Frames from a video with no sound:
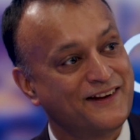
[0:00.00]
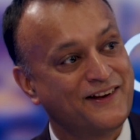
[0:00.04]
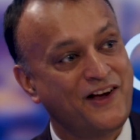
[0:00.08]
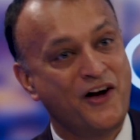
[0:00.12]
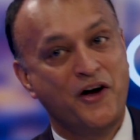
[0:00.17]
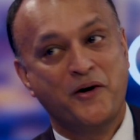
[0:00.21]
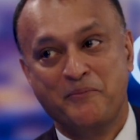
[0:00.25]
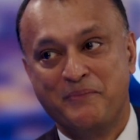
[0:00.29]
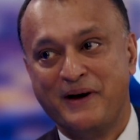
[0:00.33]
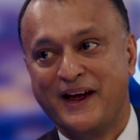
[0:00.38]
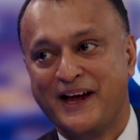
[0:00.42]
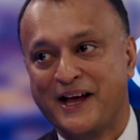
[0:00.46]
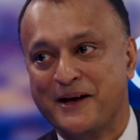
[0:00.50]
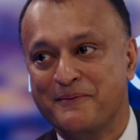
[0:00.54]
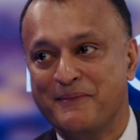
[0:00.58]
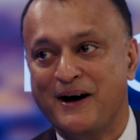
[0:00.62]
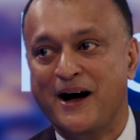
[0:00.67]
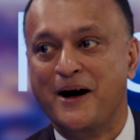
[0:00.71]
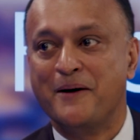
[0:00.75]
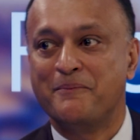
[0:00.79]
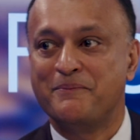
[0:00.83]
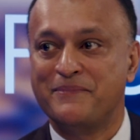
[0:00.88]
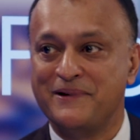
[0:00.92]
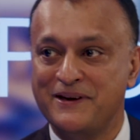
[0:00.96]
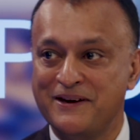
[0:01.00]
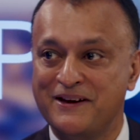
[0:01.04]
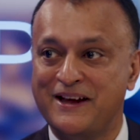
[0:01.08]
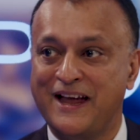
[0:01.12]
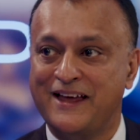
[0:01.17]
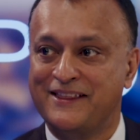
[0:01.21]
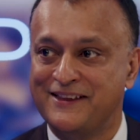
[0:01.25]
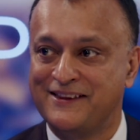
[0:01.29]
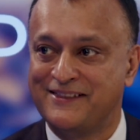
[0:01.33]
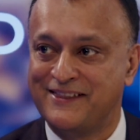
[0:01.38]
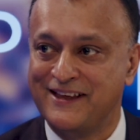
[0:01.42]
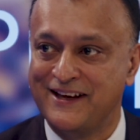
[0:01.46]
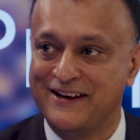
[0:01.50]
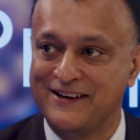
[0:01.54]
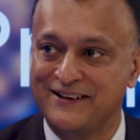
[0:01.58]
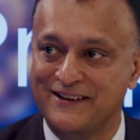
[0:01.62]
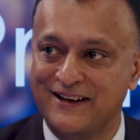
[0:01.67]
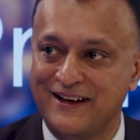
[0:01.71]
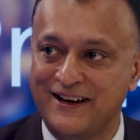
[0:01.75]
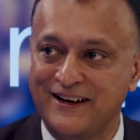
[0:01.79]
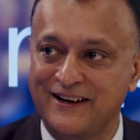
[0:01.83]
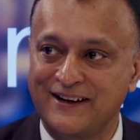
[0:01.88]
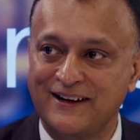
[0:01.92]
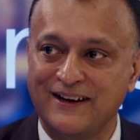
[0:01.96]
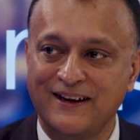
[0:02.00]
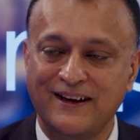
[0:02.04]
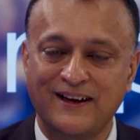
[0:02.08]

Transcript: go and pick them up, you get the thing done.